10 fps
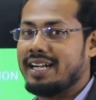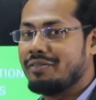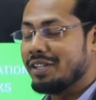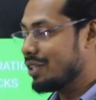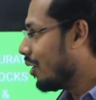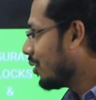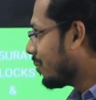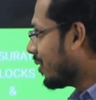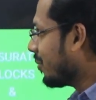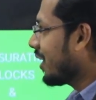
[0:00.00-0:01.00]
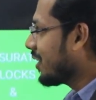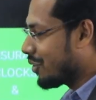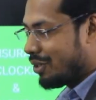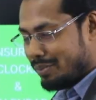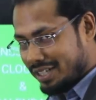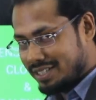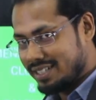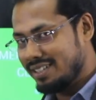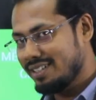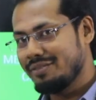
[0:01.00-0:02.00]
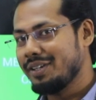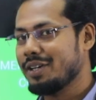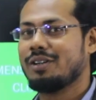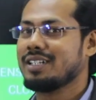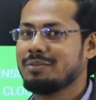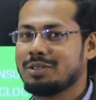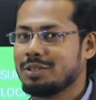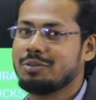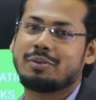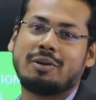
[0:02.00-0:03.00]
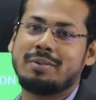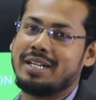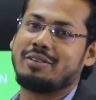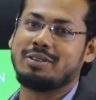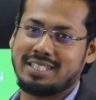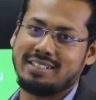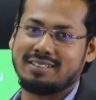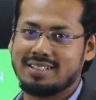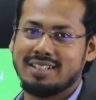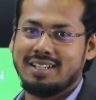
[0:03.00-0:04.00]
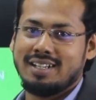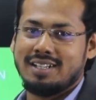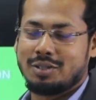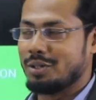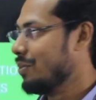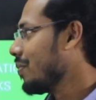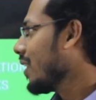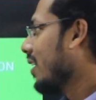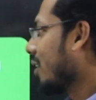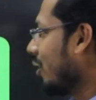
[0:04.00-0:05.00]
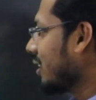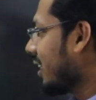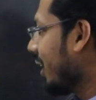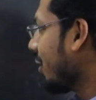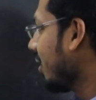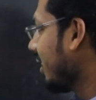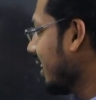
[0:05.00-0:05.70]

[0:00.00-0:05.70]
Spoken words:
and without permutation combination we can't able to do probability questions. So concentrate on